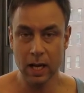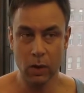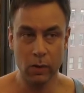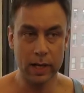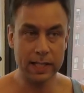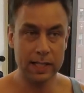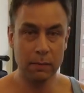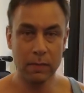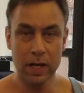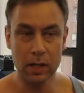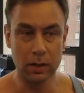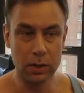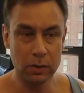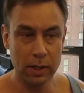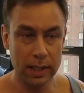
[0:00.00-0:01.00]
where somebody
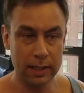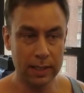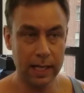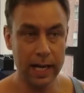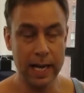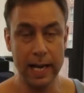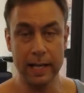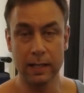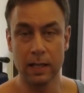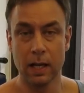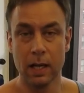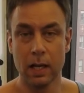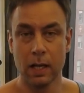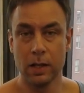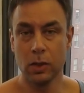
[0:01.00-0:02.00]
on drugs can add
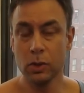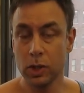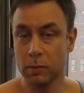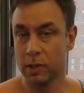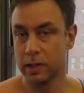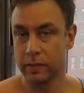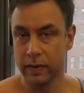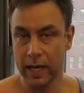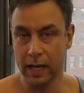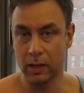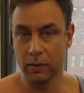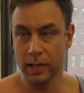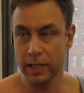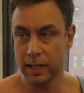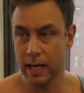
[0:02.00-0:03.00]
huge amounts of
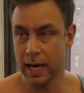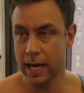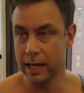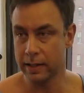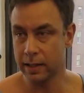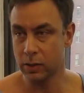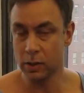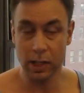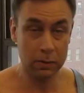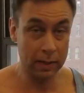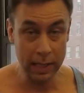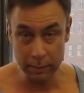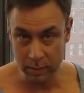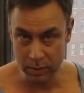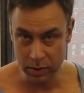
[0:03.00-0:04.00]
calories and the drugs will
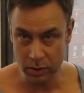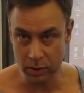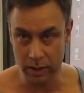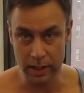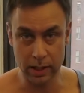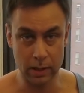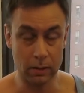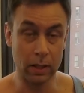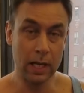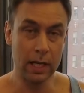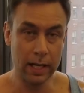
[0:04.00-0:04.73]
help them store it, you know,